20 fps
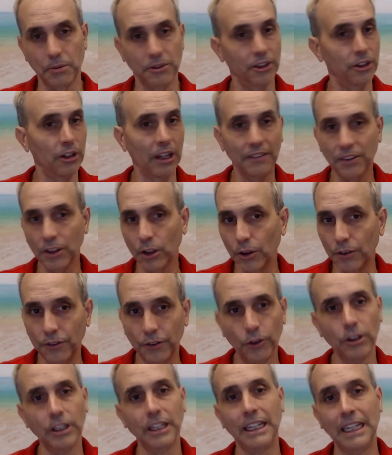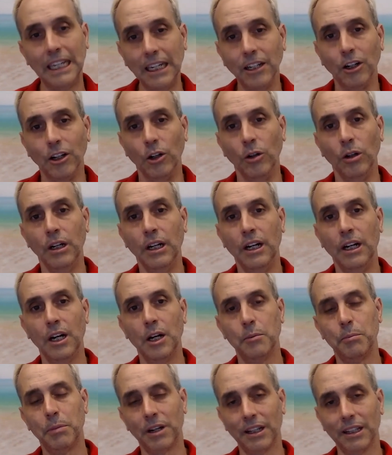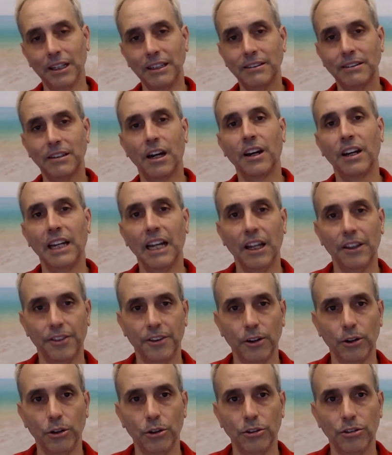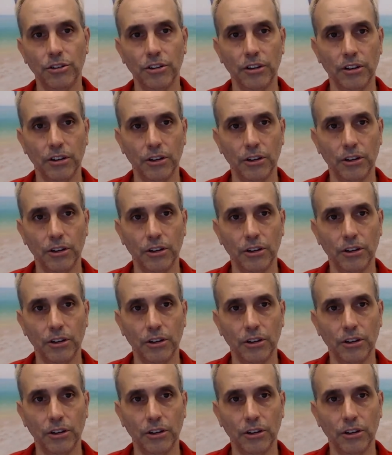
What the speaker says: So you don't have to go fully keto, but at least cutting out those